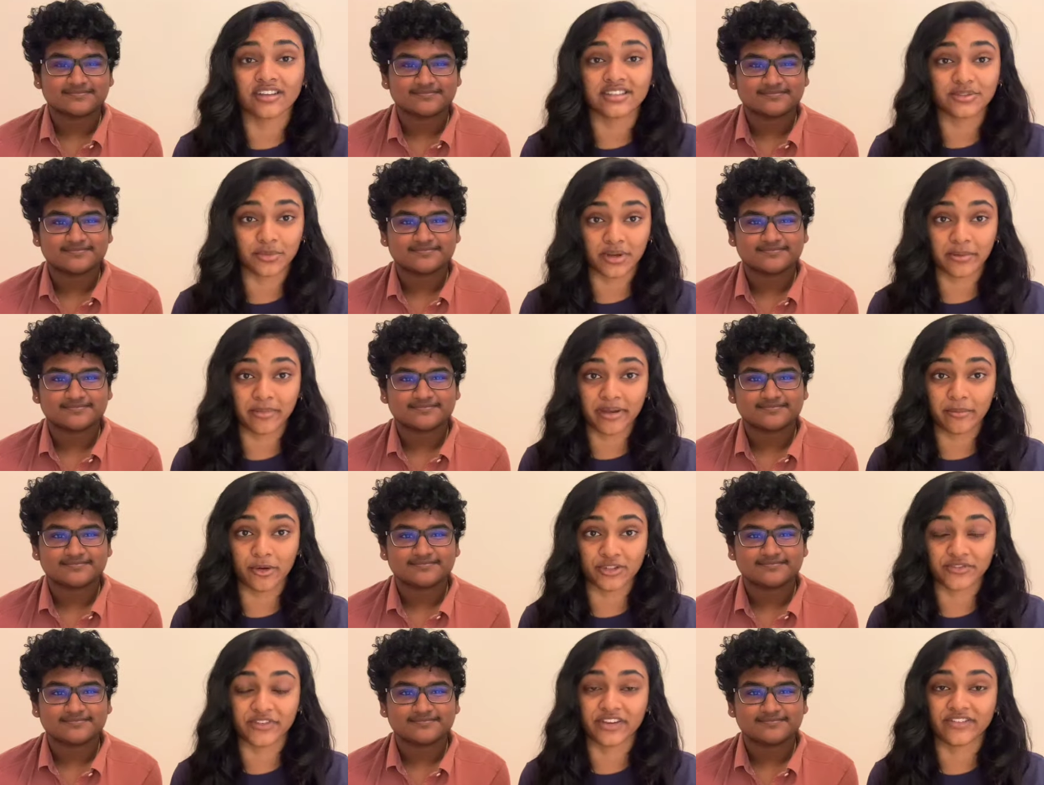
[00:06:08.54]
Speaker 1: It's one of my
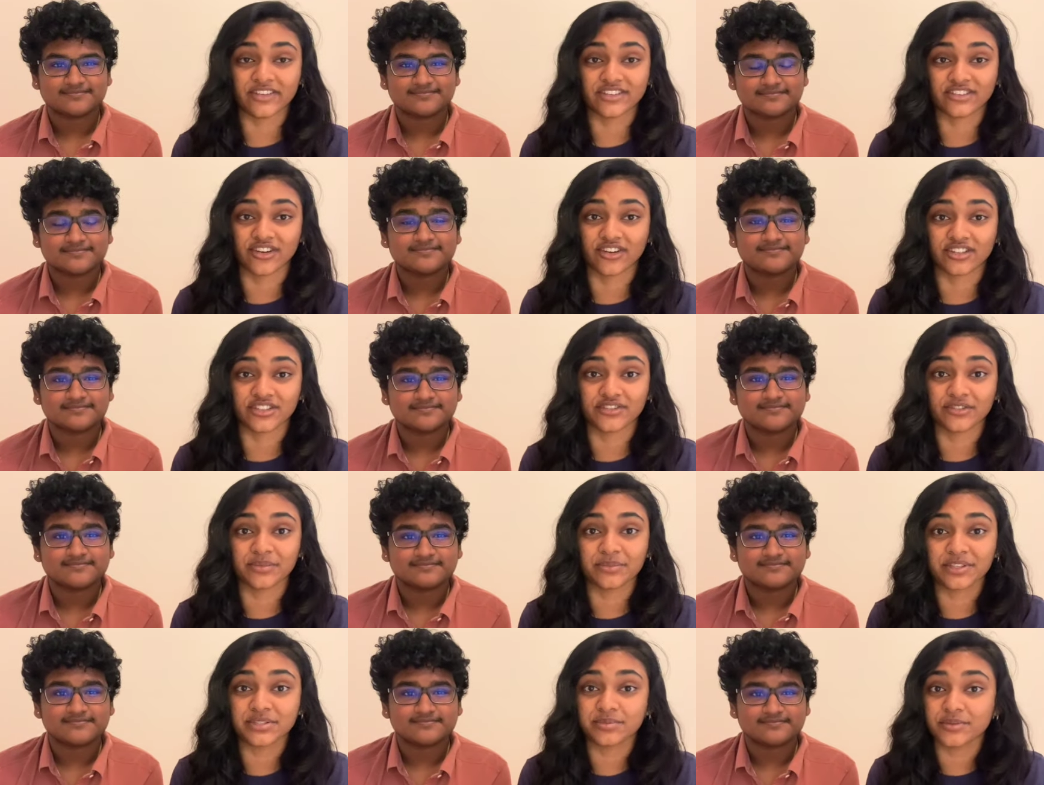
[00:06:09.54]
most favorite songs from
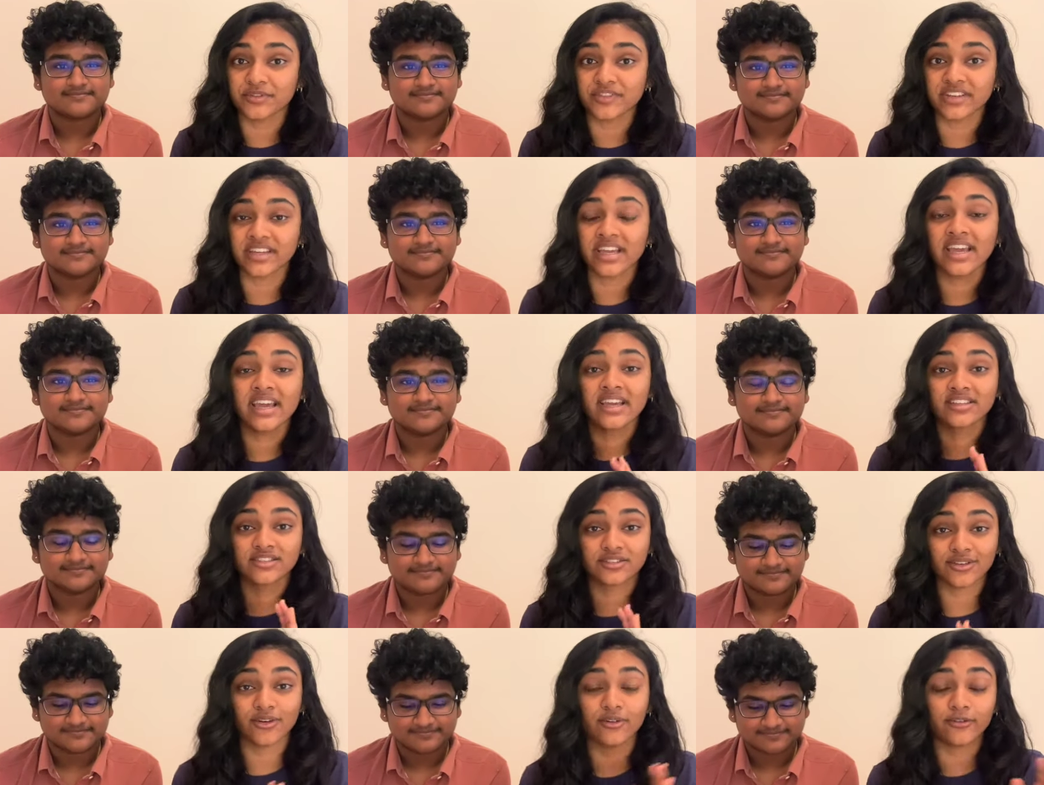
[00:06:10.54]
this movie mm -hmm.
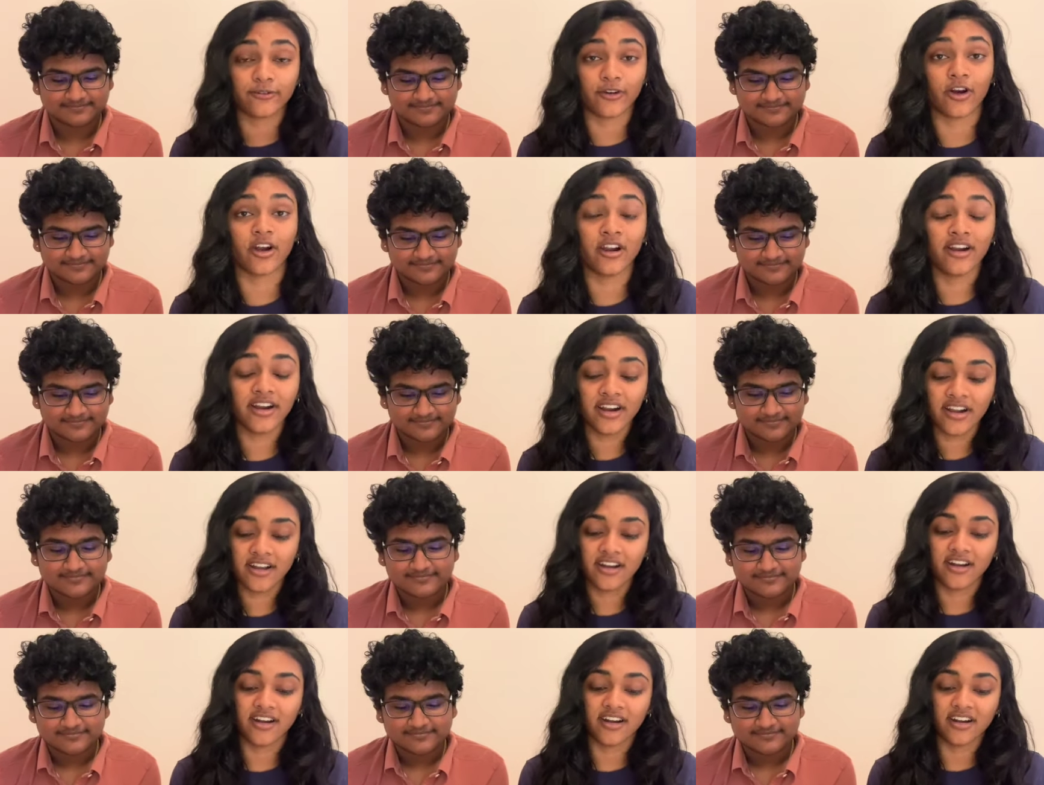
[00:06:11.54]
so far.
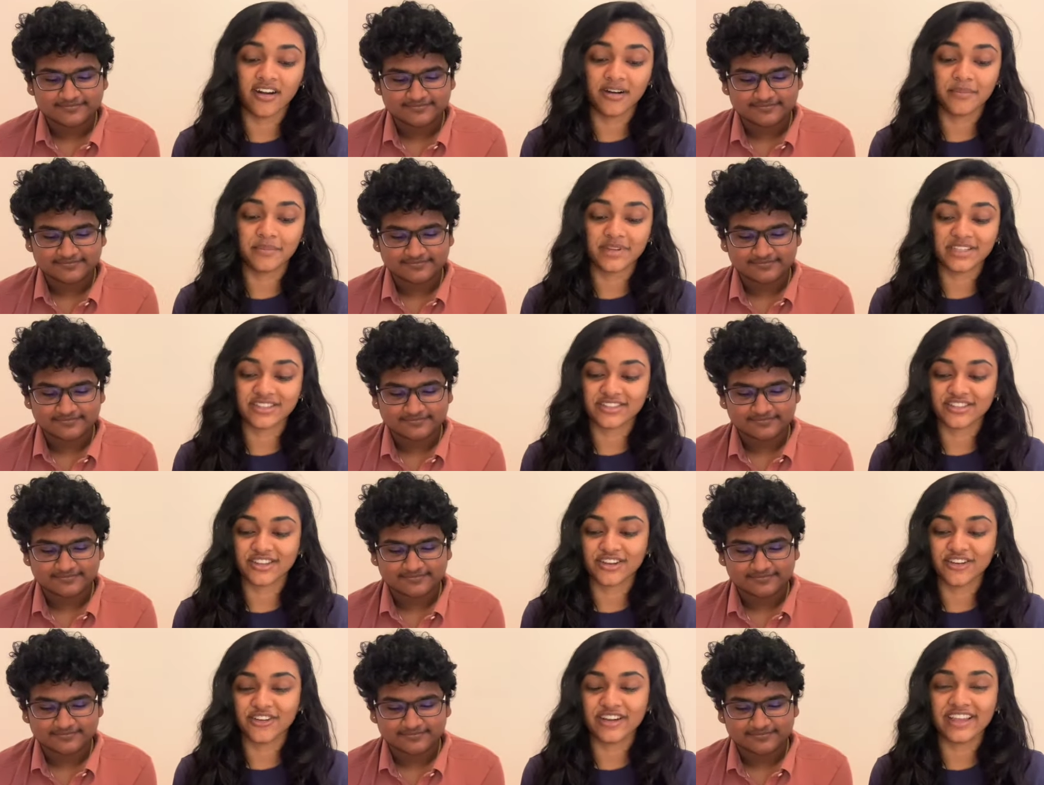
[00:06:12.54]
Um,
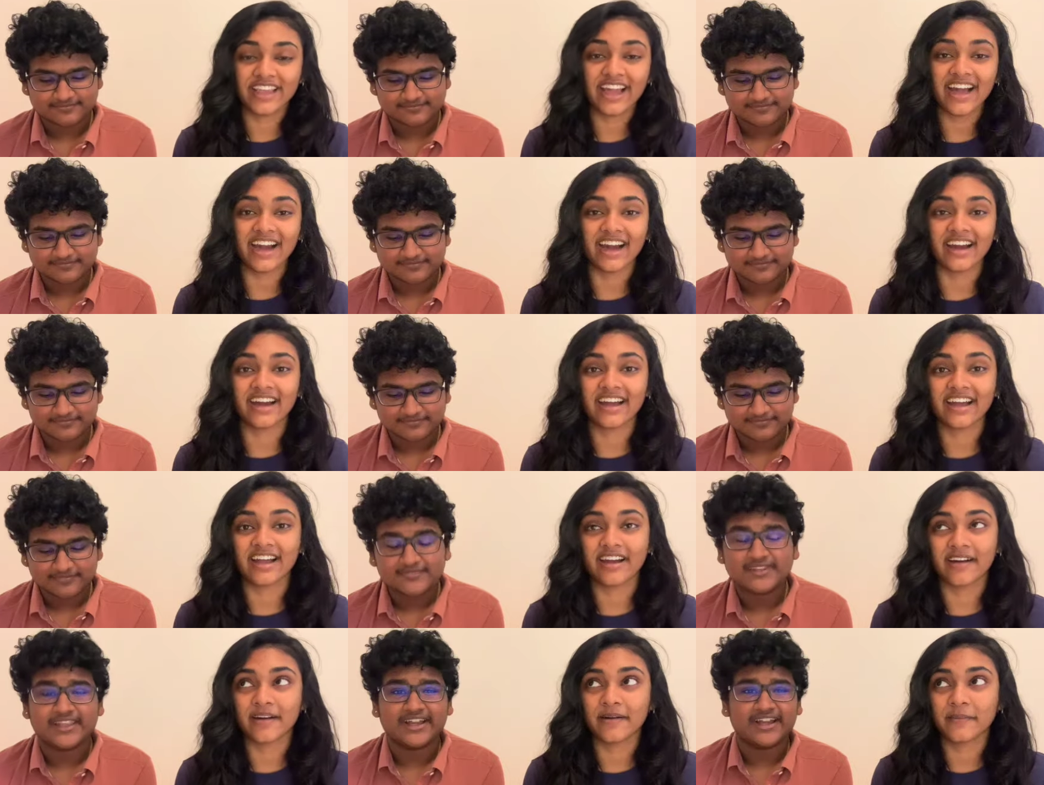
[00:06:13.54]
so yeah.
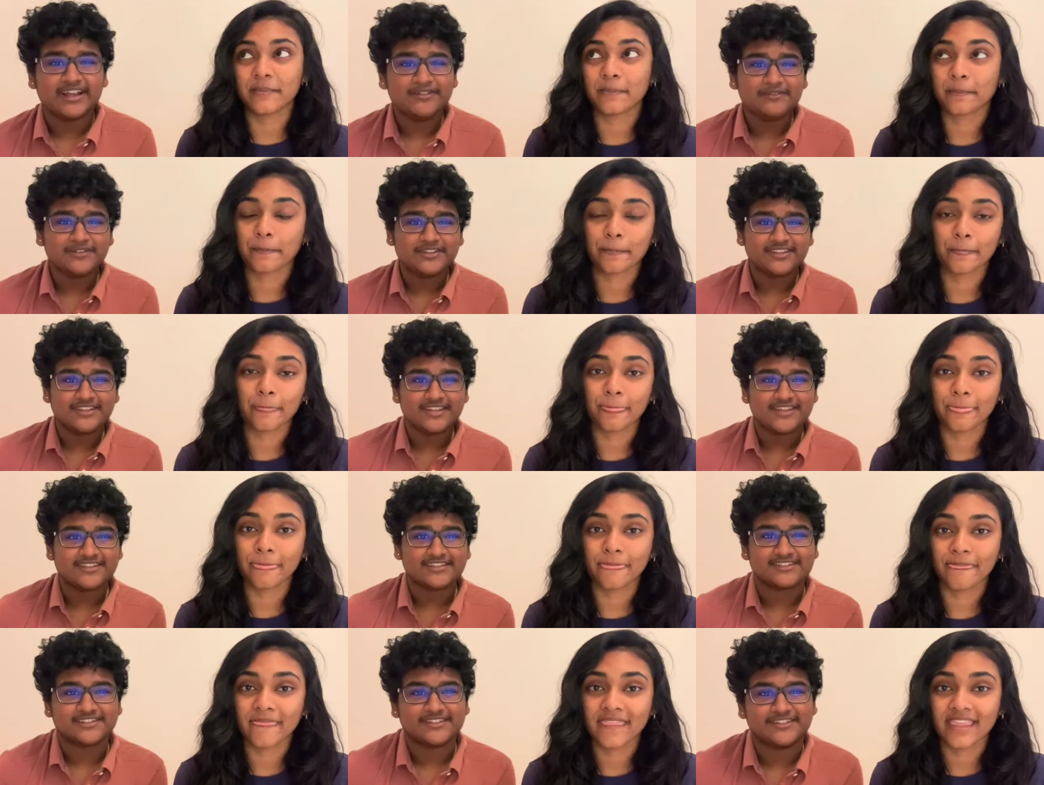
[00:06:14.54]
Speaker 2: Yeah, I really like the
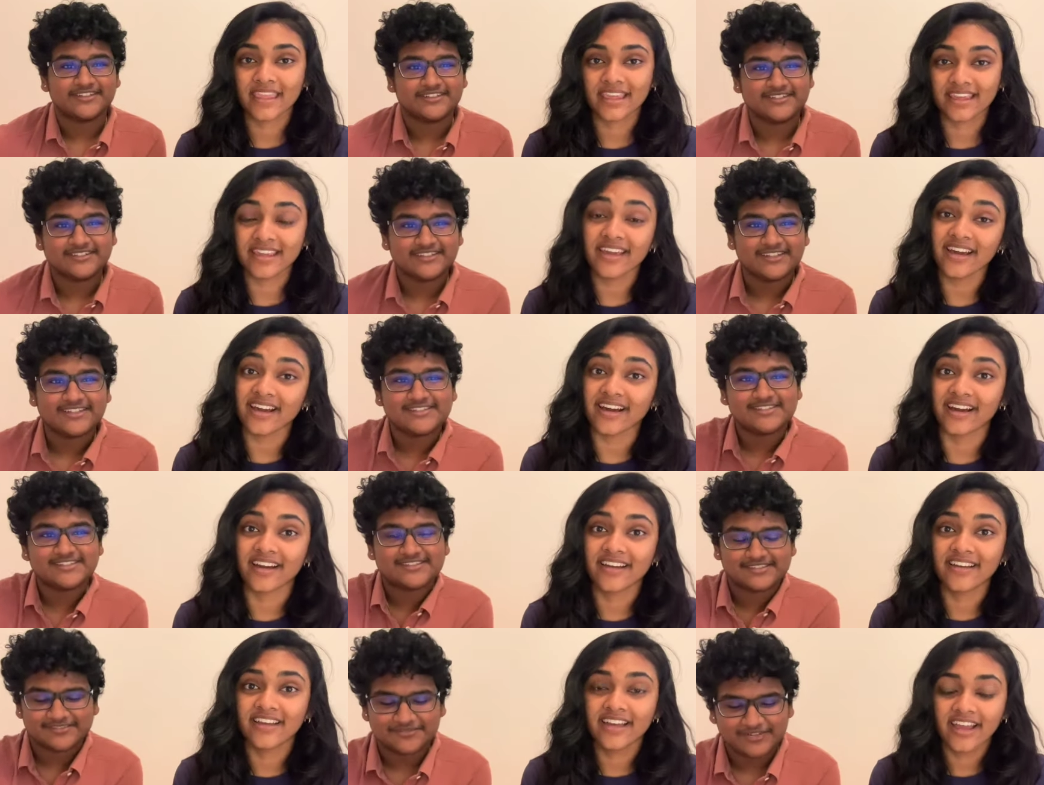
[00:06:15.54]
song. Yeah.
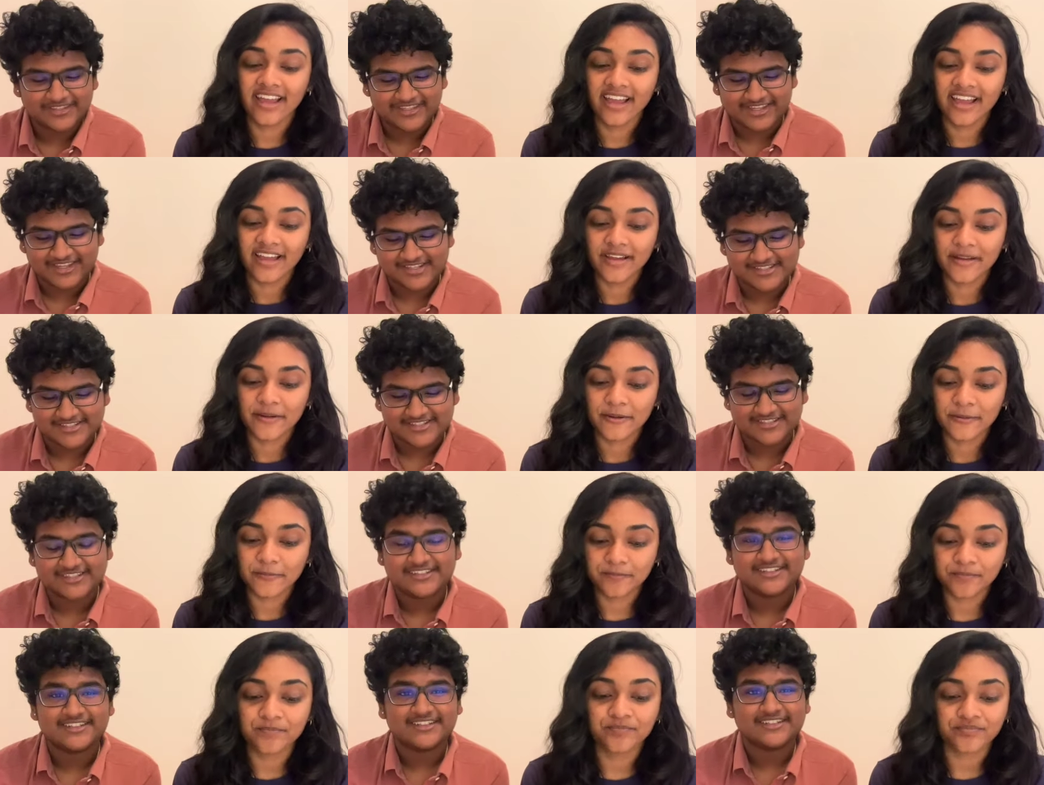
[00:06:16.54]
It's really catchy.
Speaker 1: Mm
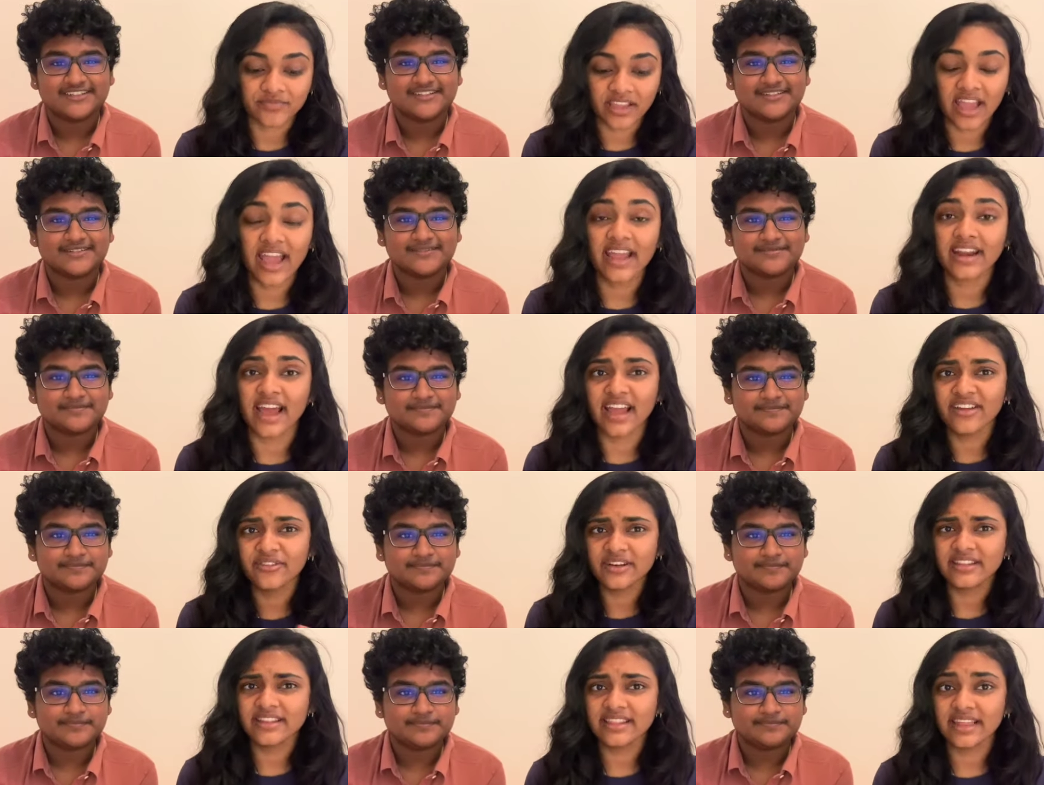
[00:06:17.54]
hmm And I
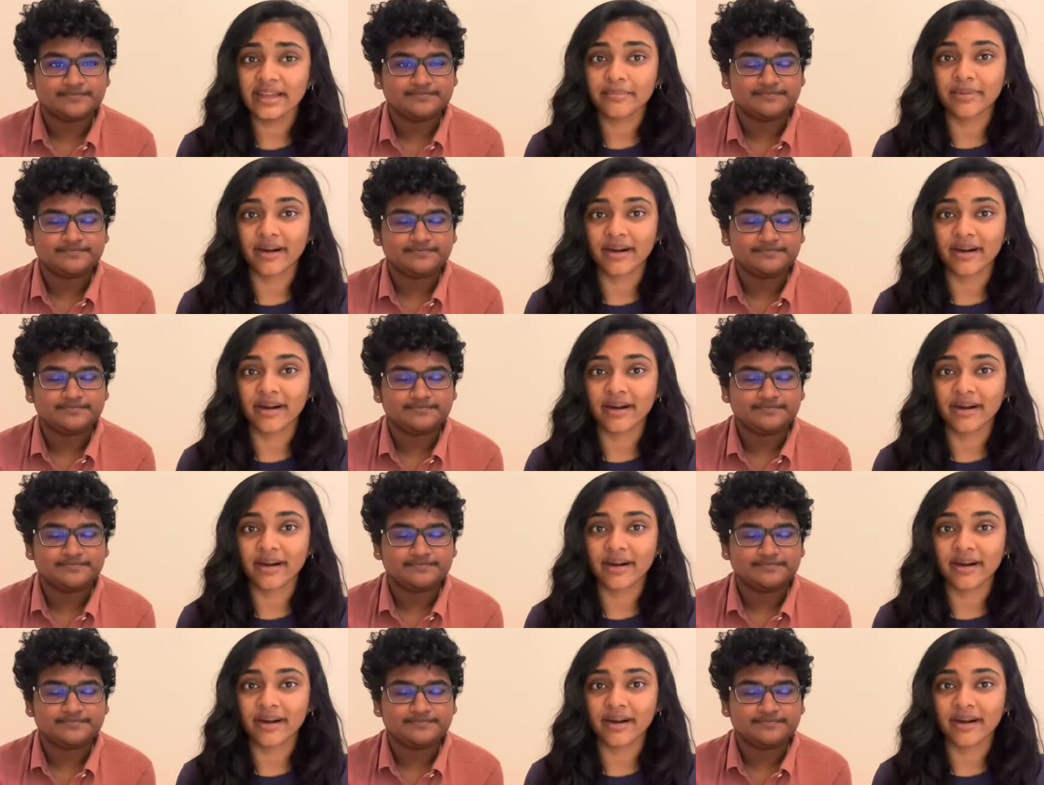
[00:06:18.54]
really like